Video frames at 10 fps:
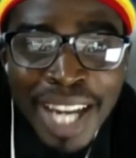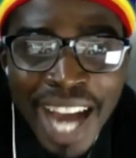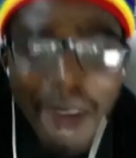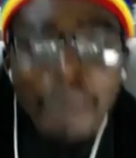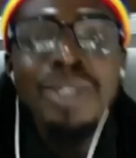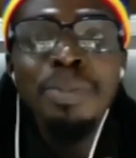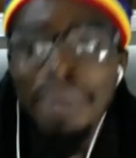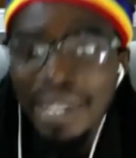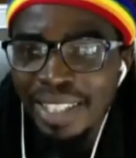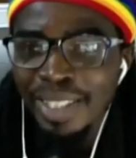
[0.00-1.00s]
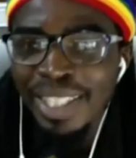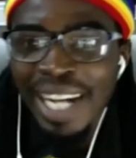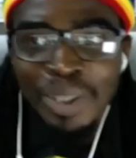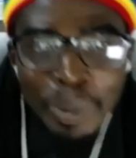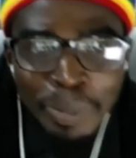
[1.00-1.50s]
I was praying,
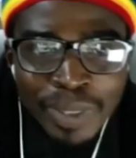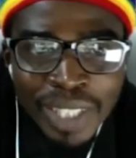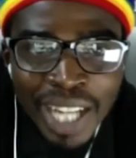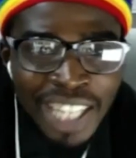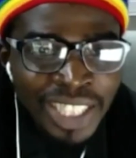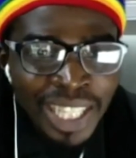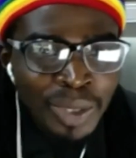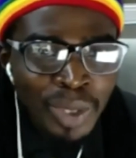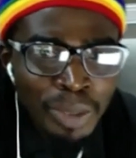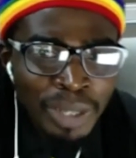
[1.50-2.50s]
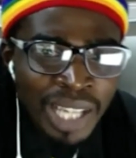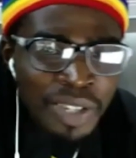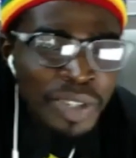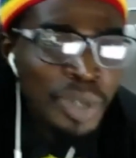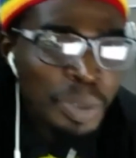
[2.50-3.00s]
grand open. And she now touched me and said,
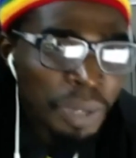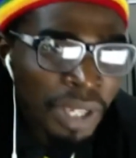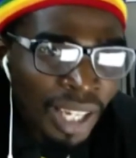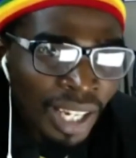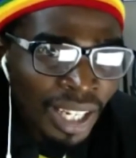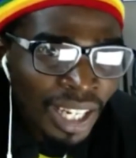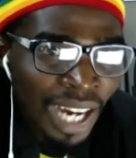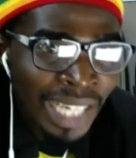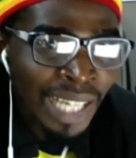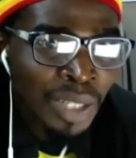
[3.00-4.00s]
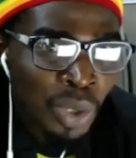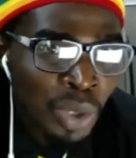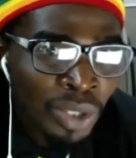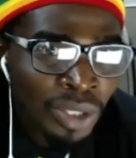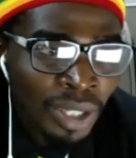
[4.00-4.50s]
excuse me. And I
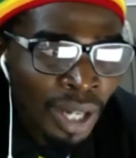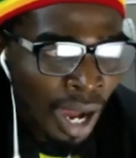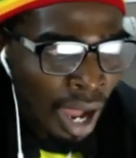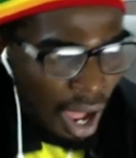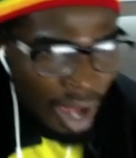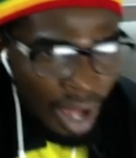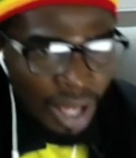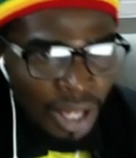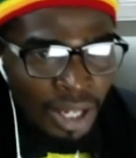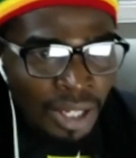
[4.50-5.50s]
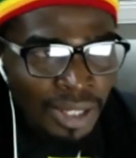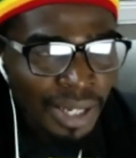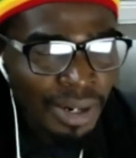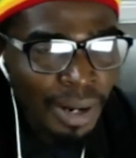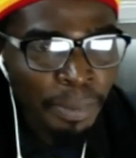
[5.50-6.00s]
turned.
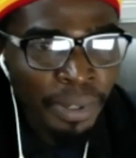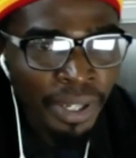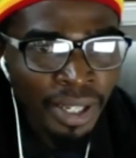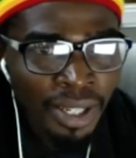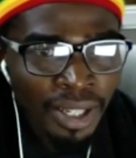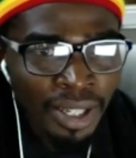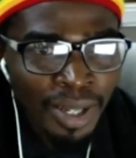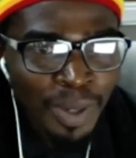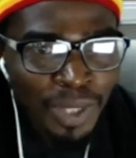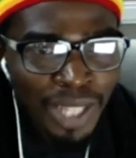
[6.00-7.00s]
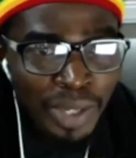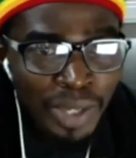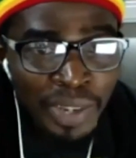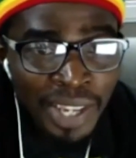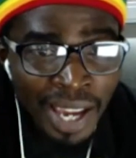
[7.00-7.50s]
Therapy. What are you
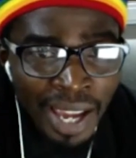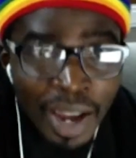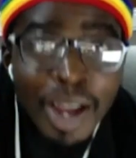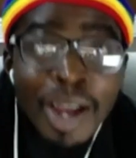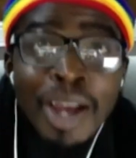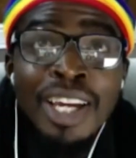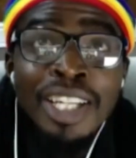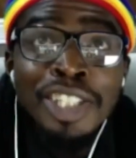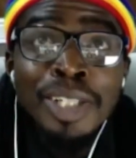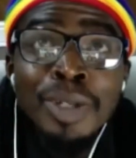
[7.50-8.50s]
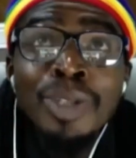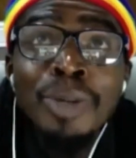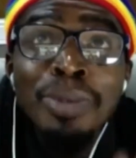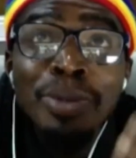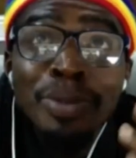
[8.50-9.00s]
doing here? She looked
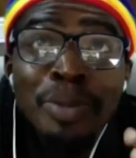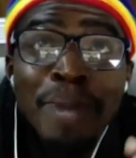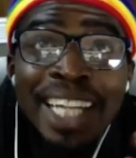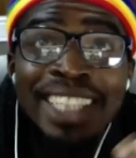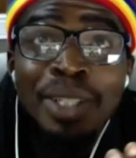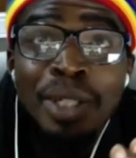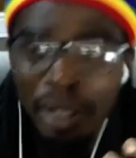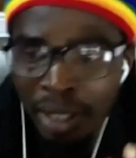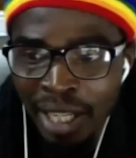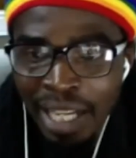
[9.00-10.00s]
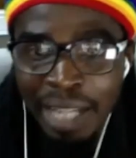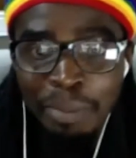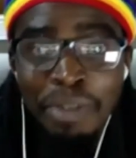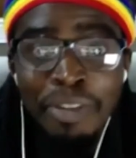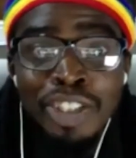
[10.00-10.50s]
up to my head.
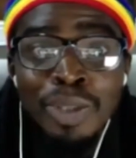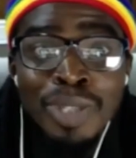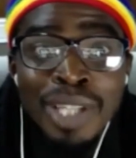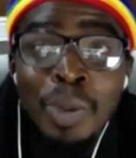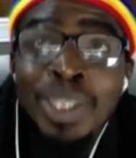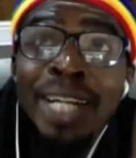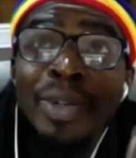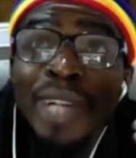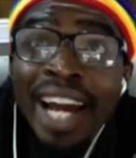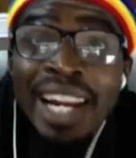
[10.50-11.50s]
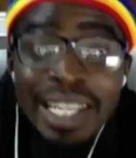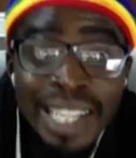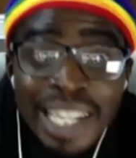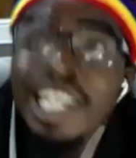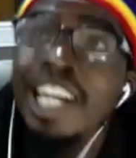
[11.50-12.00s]
Before she could say, what are you carrying? I
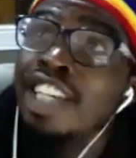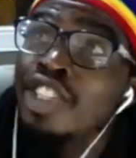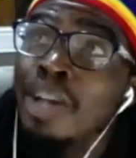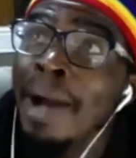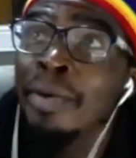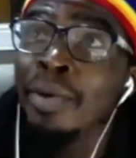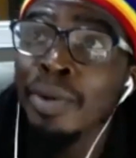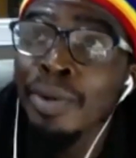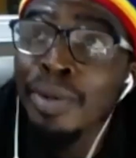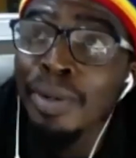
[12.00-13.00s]
said, it's not my own. No.